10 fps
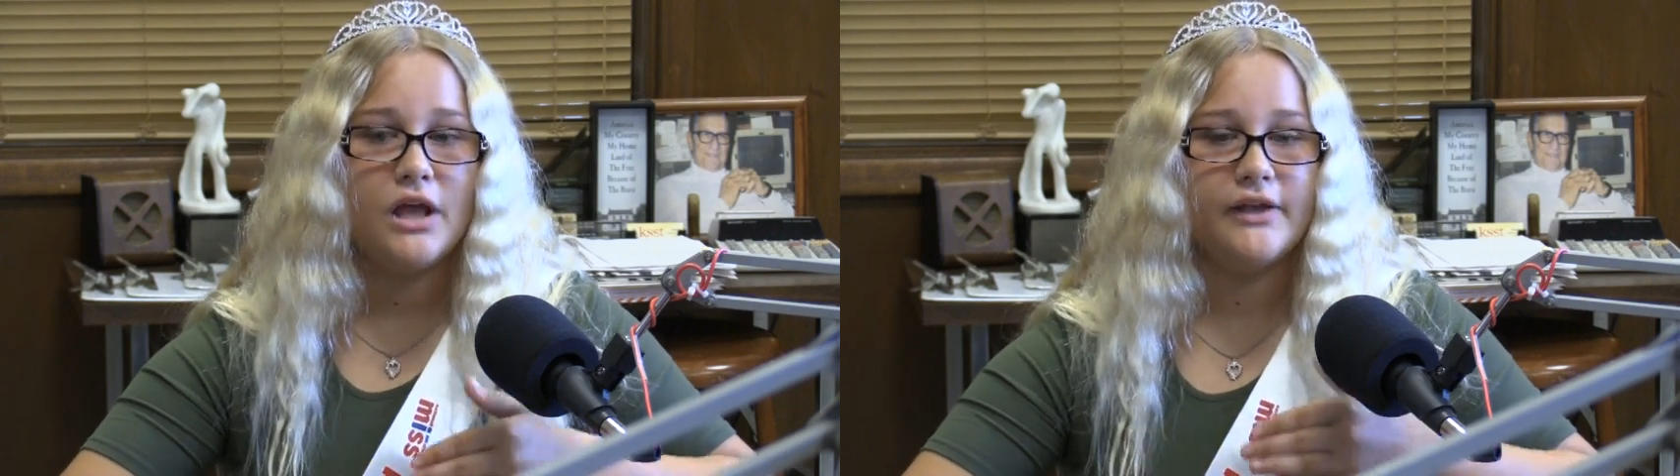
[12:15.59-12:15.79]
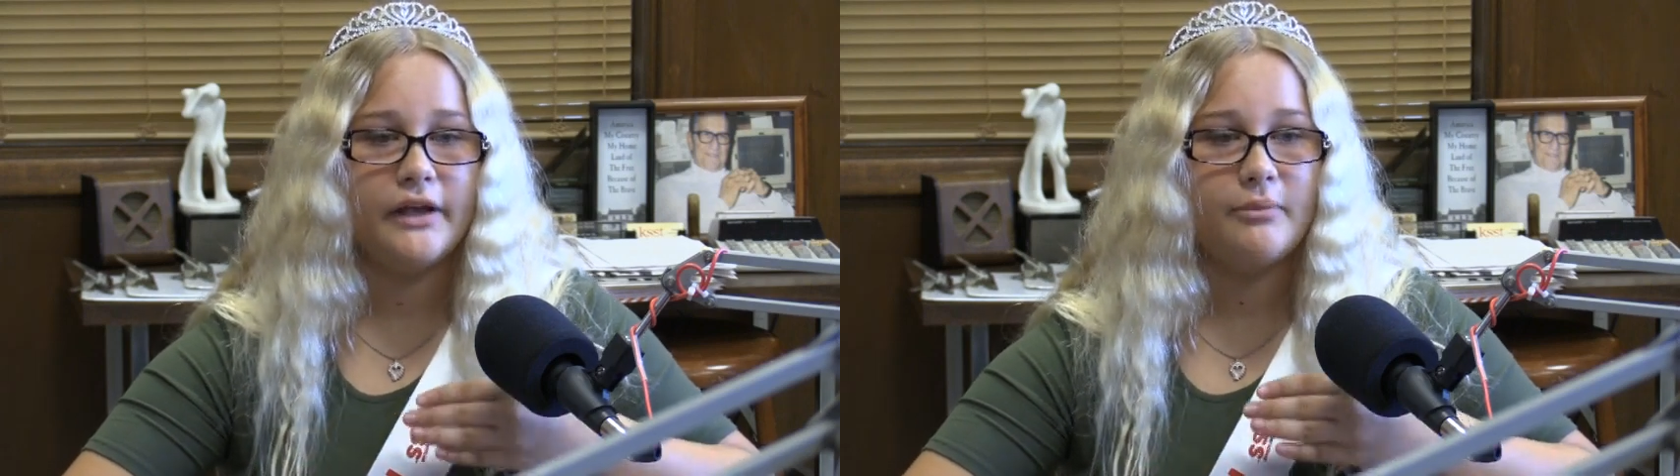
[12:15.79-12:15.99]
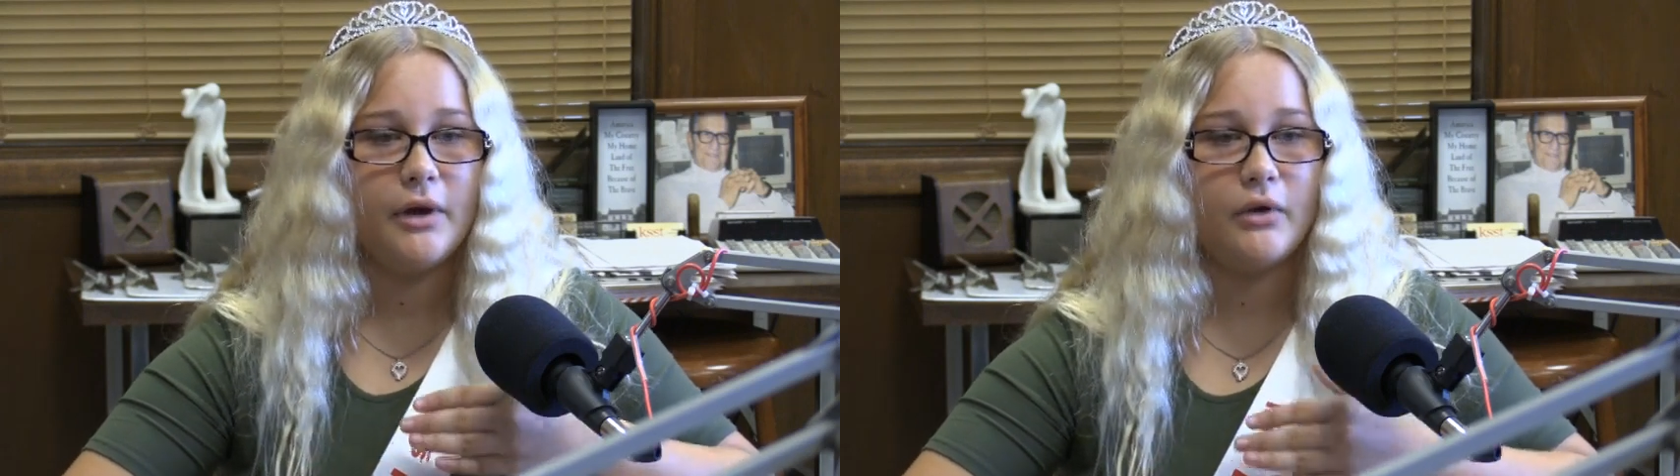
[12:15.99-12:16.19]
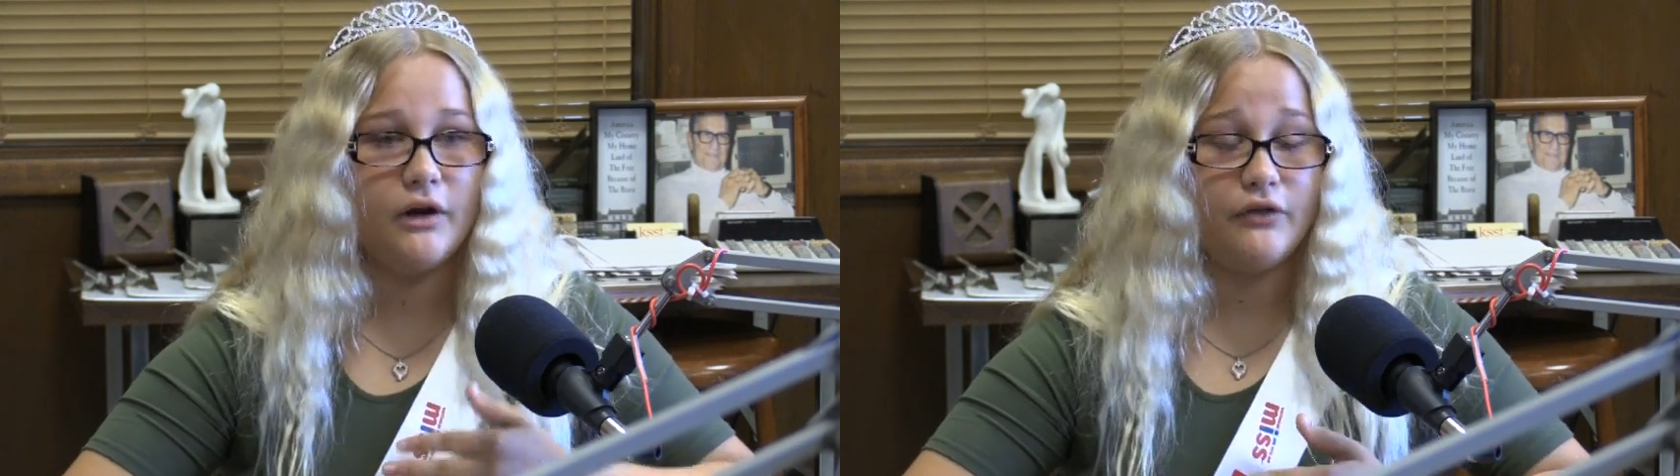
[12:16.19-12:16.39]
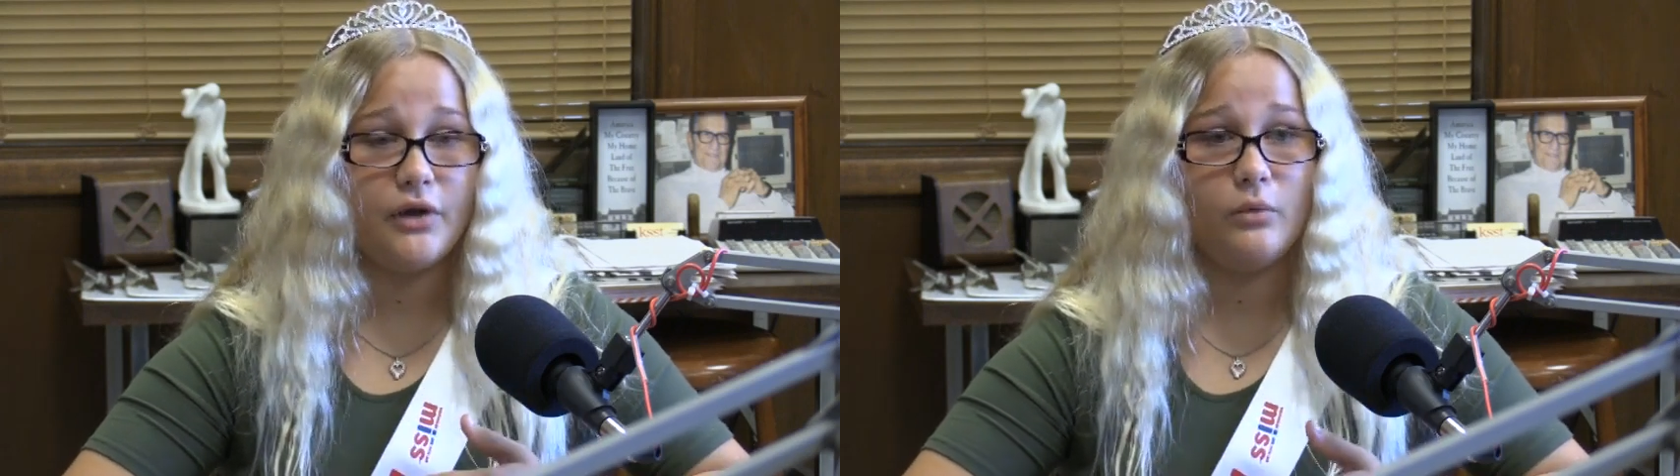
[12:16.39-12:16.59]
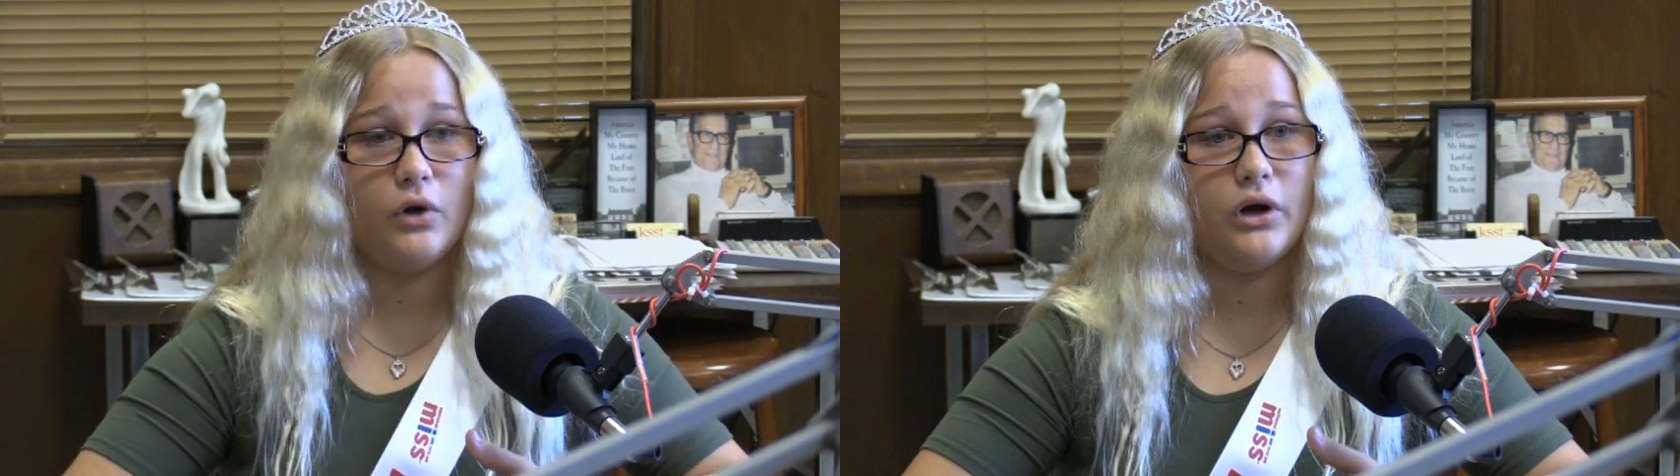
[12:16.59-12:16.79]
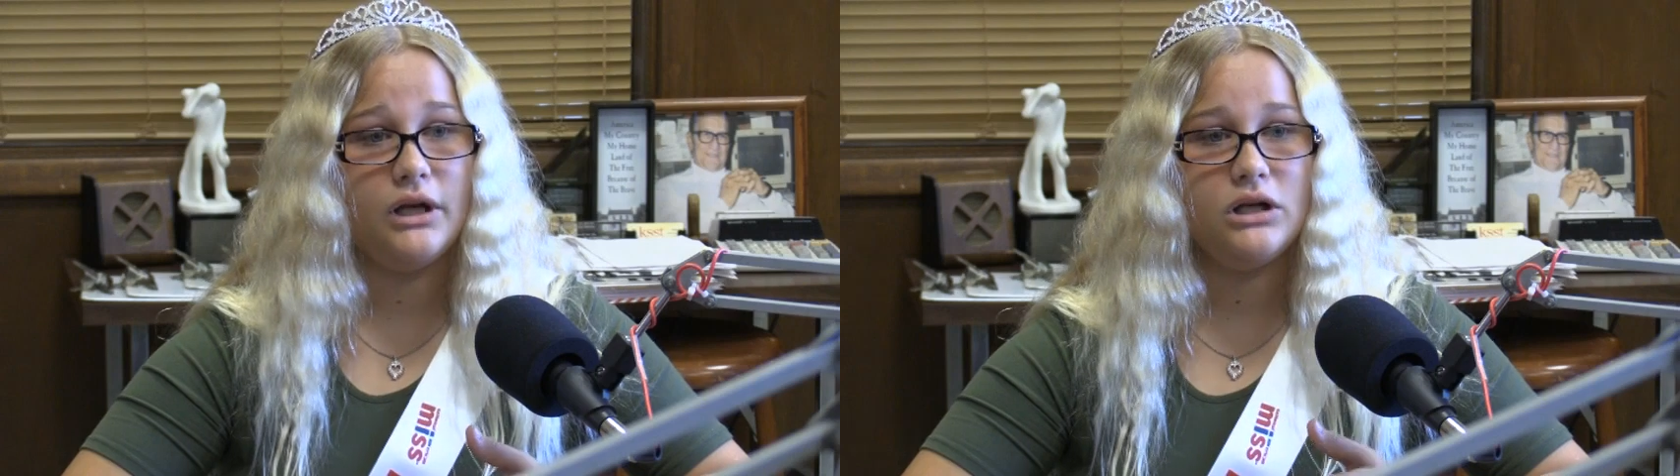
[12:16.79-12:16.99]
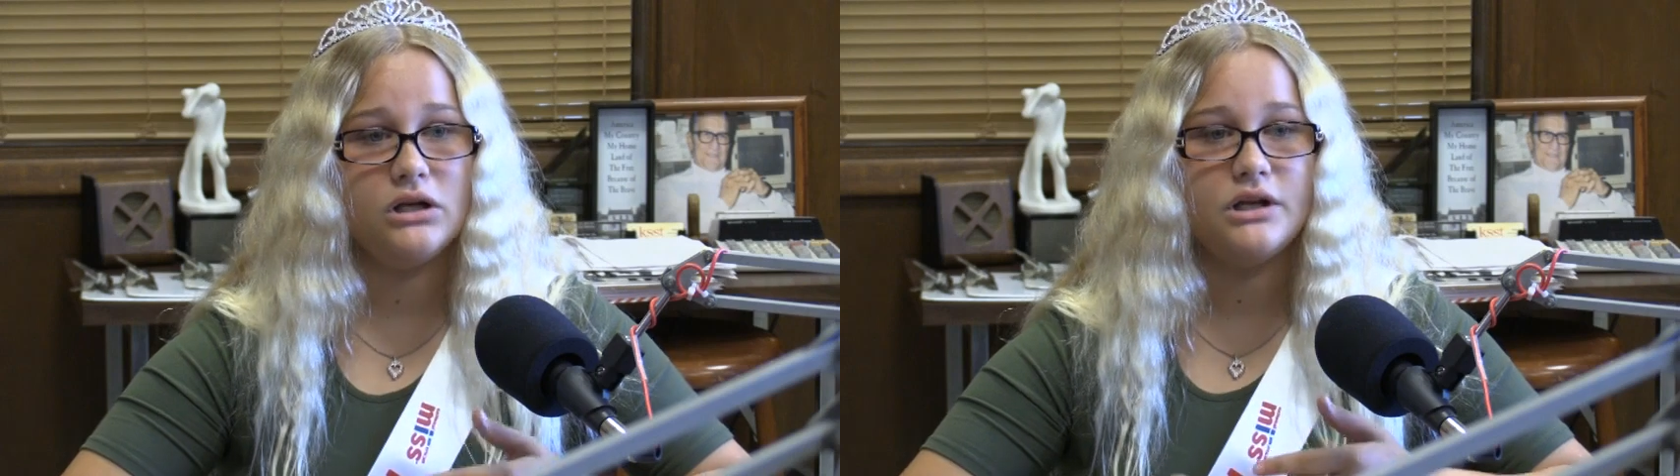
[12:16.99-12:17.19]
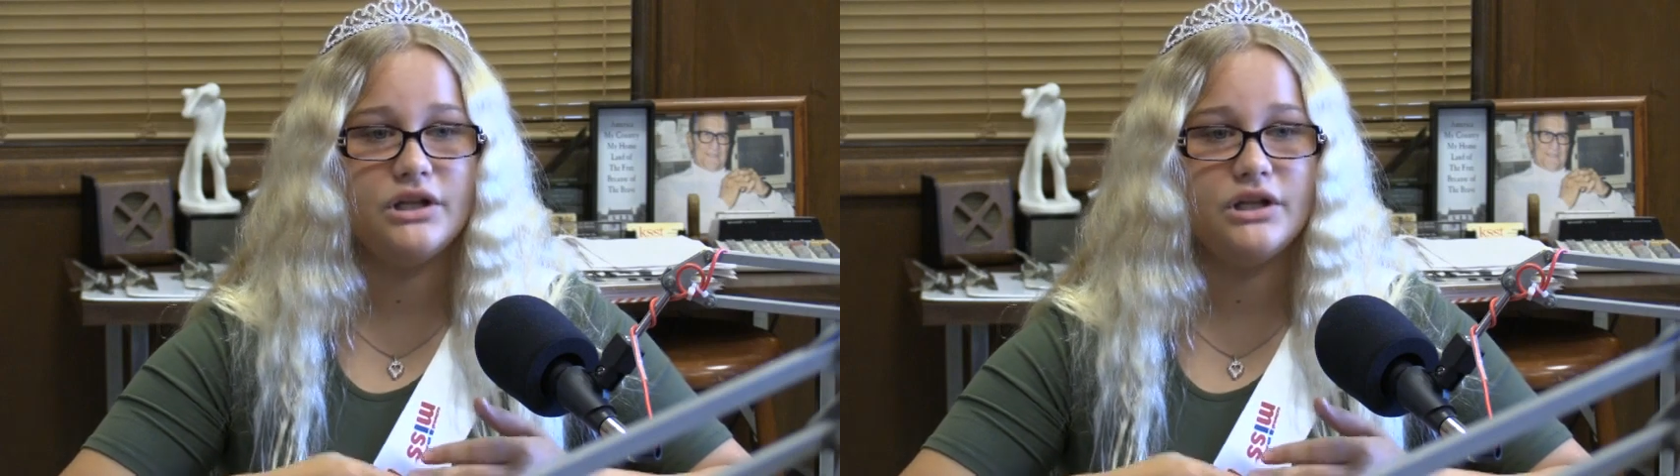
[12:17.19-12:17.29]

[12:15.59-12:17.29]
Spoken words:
They can pay whatever they want